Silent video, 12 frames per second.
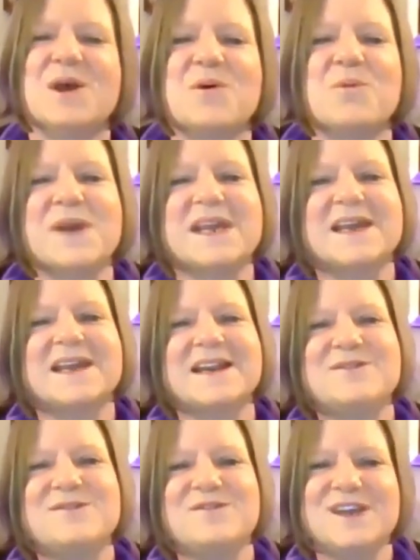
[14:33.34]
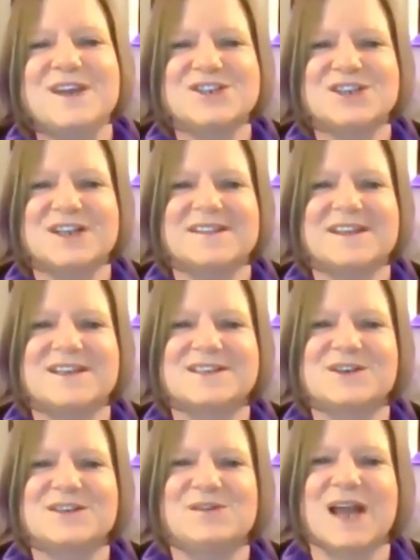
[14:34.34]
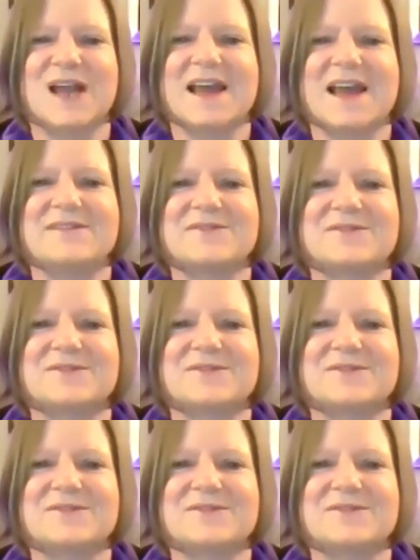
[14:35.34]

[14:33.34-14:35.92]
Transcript: We can envision this new life.